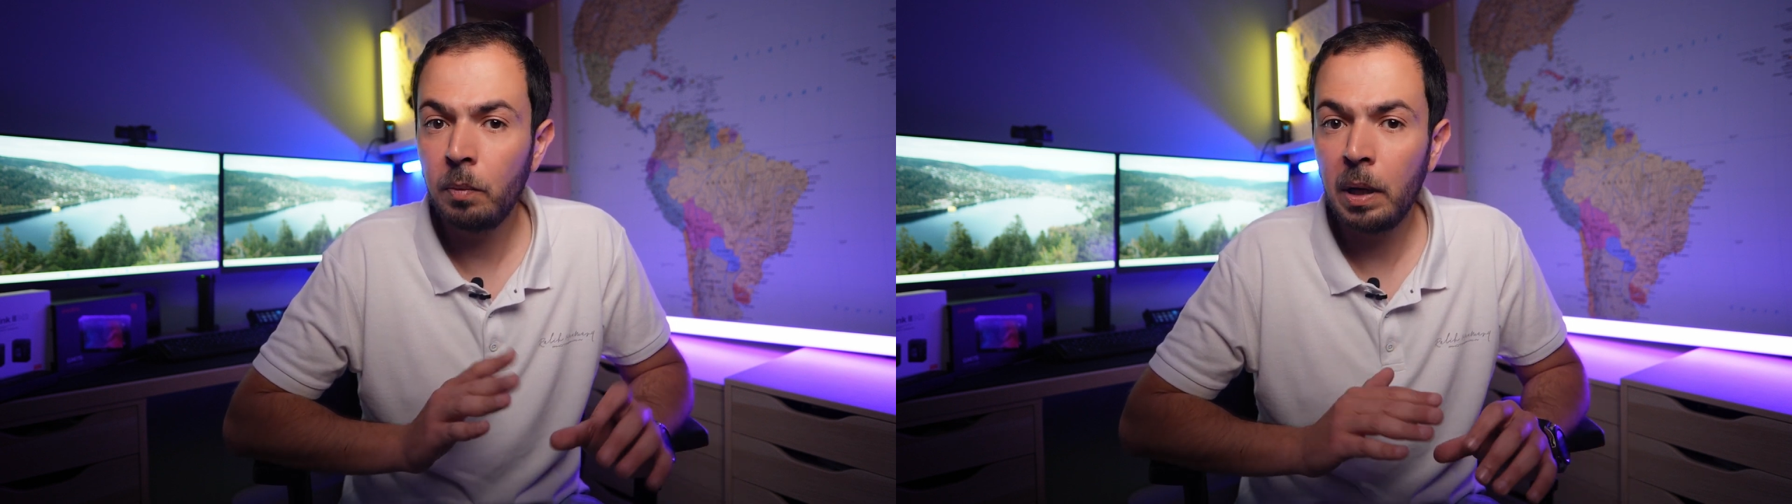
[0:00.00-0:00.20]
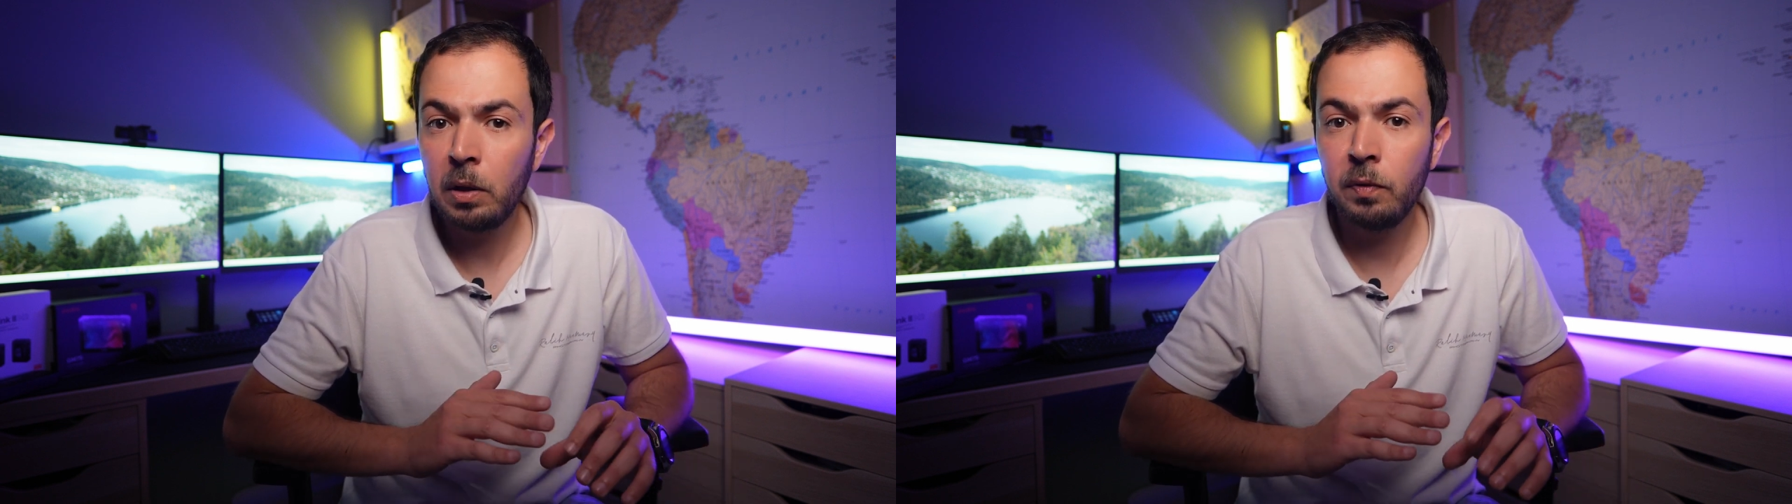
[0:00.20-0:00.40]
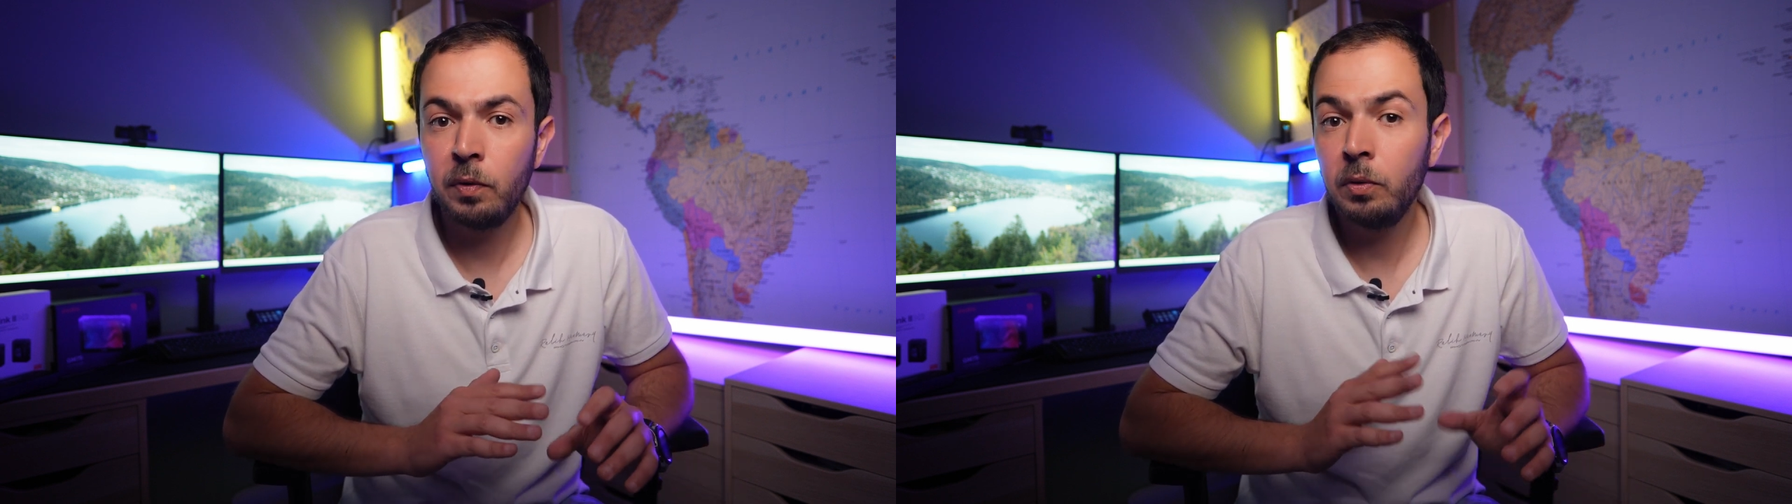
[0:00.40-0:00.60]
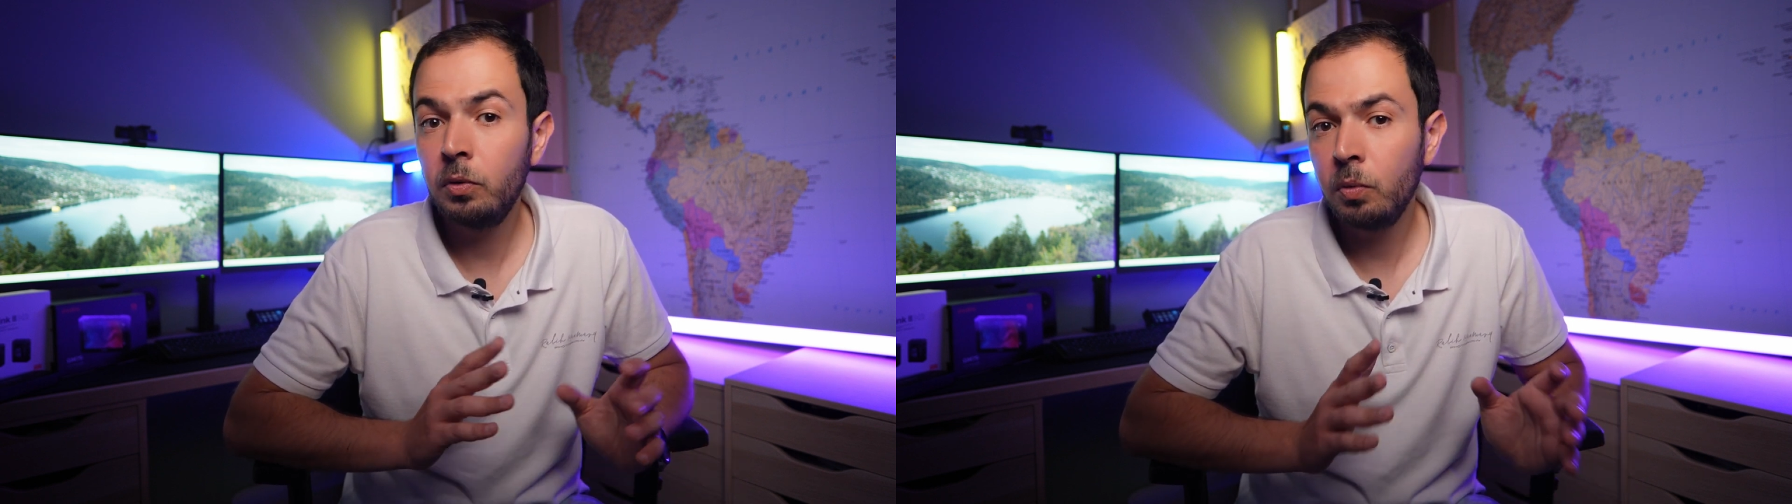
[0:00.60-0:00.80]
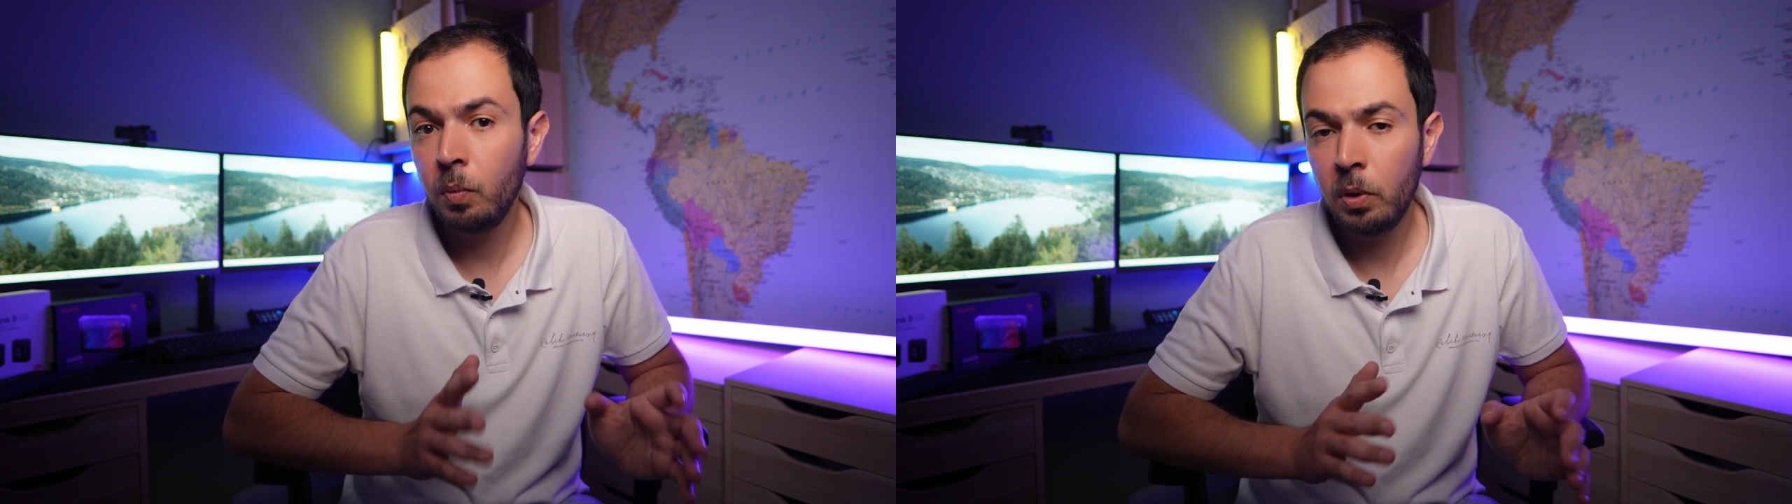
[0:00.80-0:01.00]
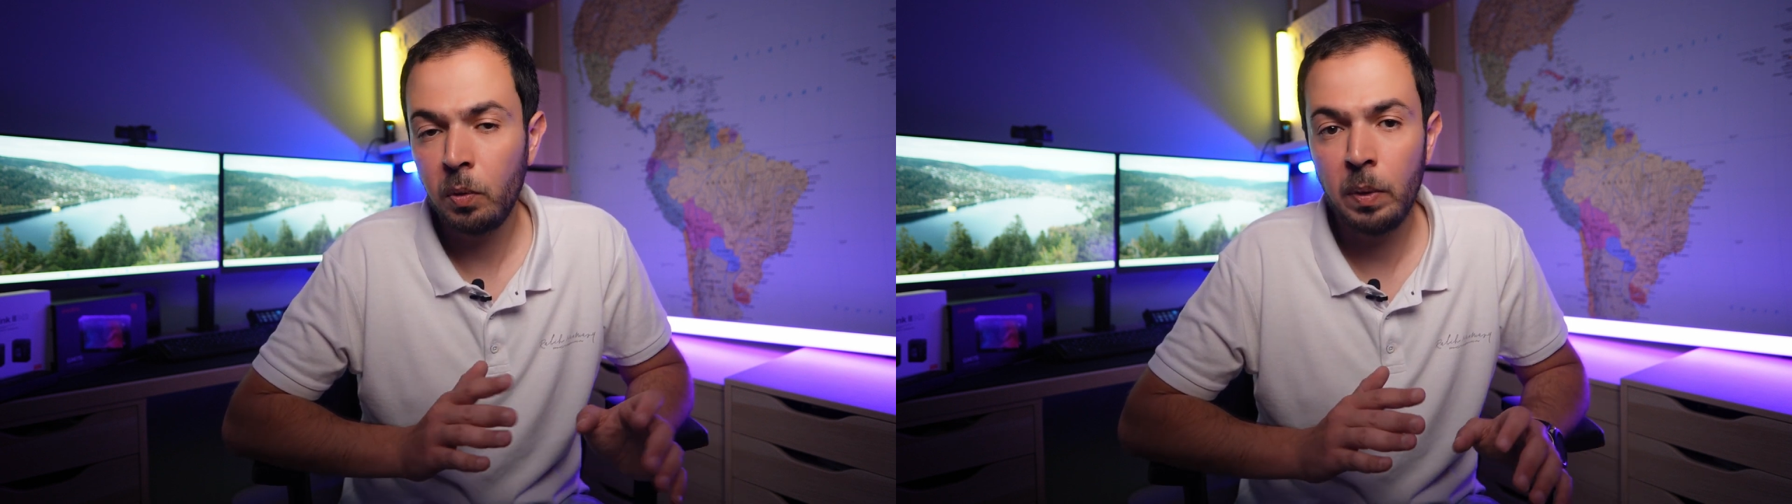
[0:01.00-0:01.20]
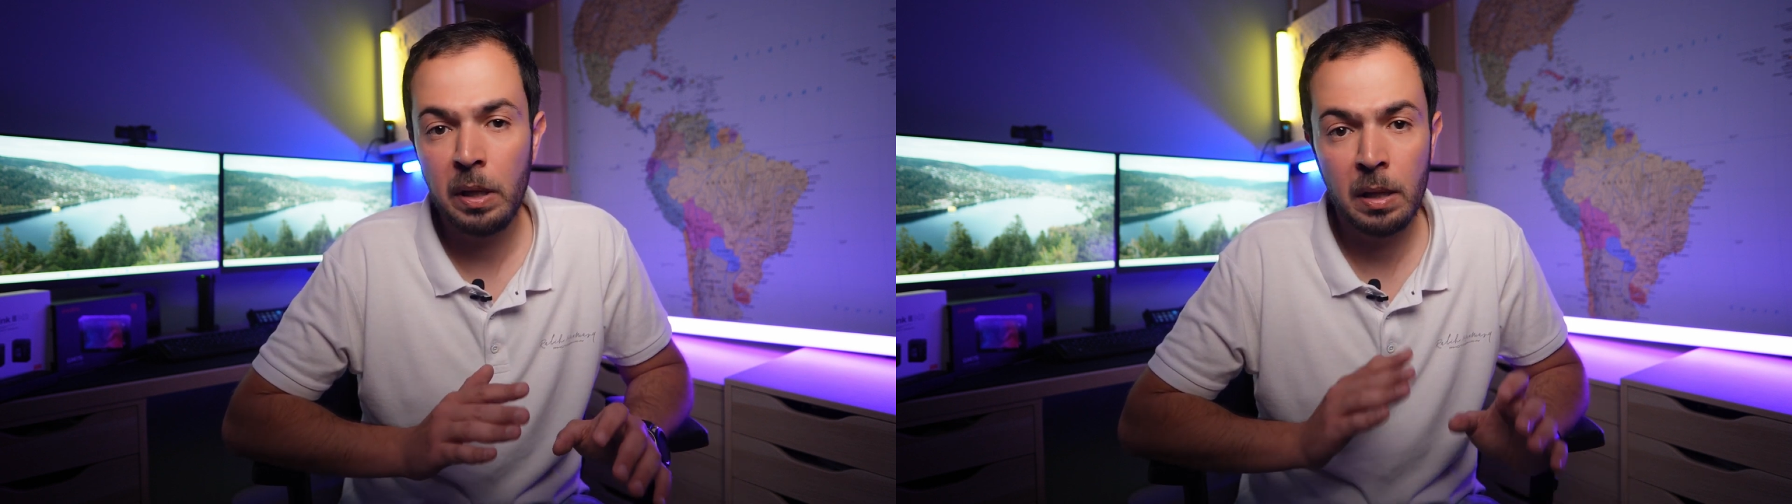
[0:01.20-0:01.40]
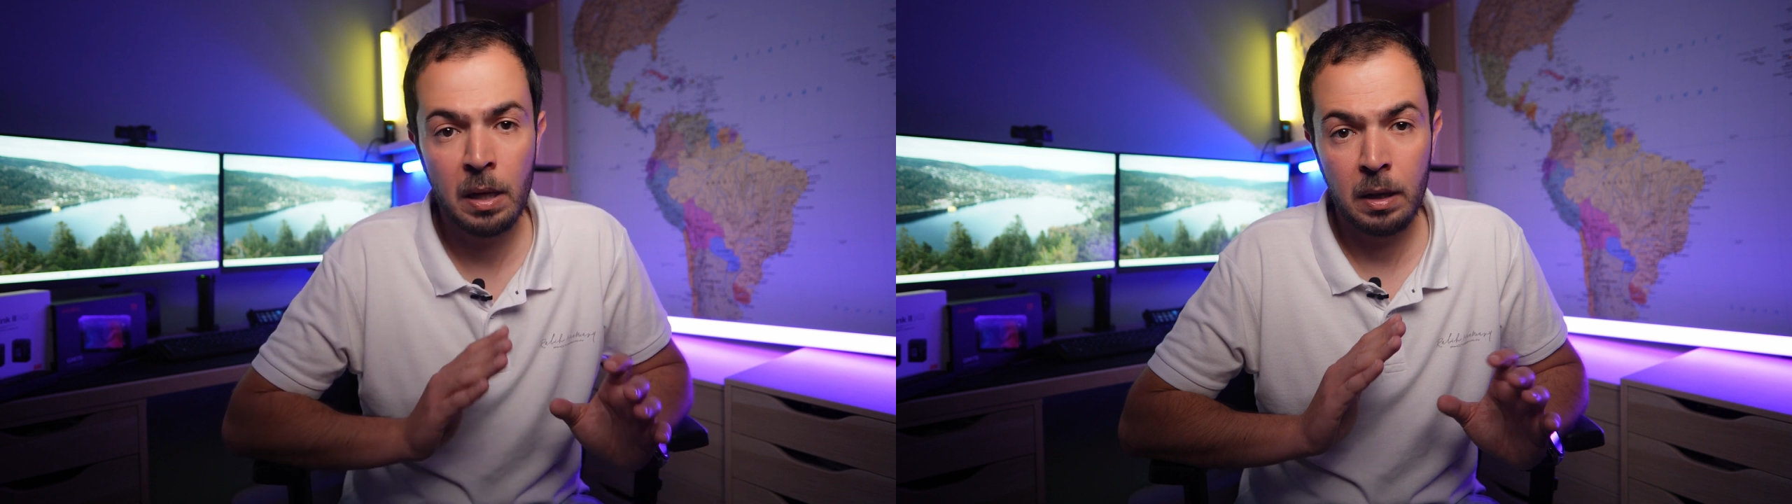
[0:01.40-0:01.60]
microphone to work
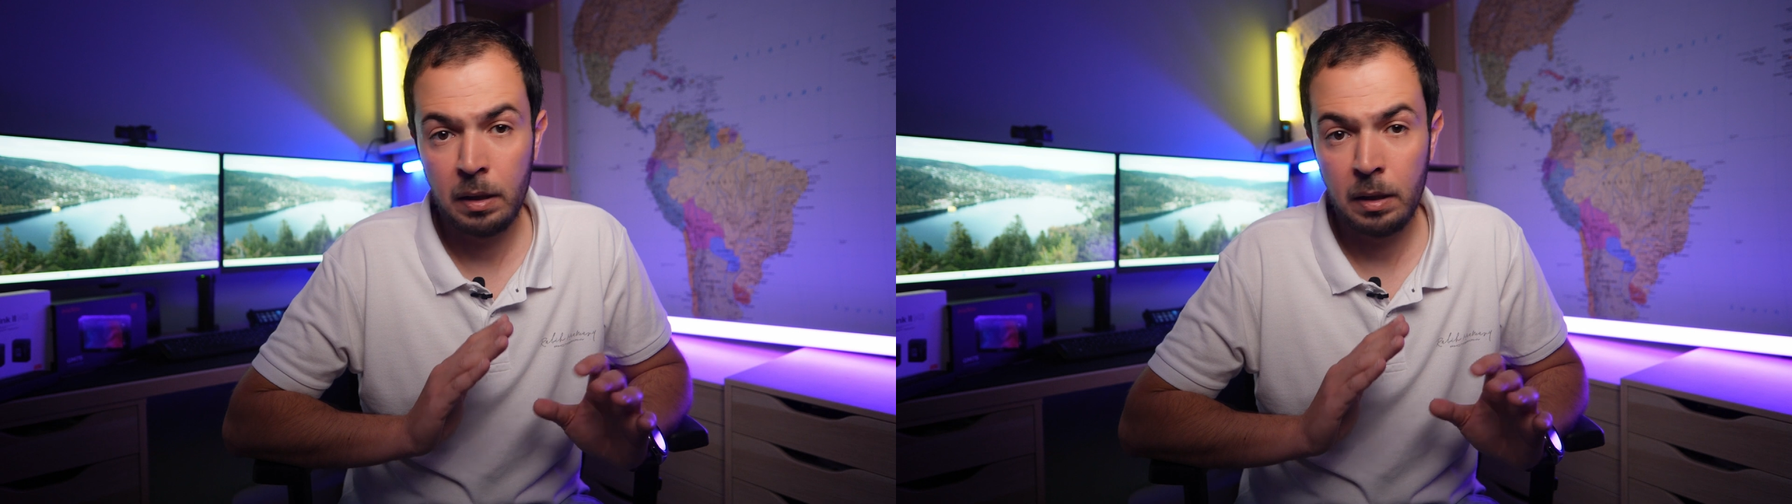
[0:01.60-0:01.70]
with.